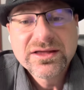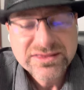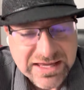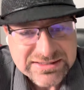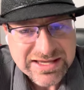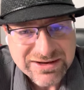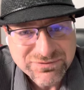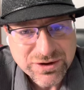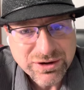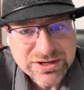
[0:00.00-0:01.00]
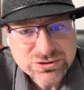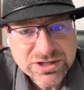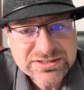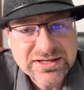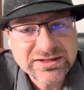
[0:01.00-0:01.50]
thanks again for your
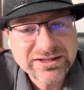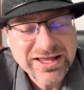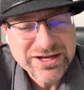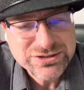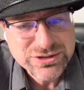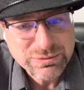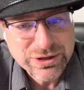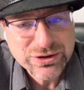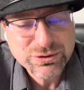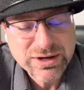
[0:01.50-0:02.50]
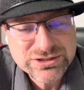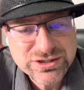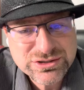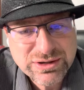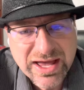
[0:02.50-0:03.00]
interest. Let us know what other
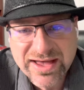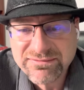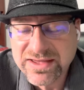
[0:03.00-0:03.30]
questions you have.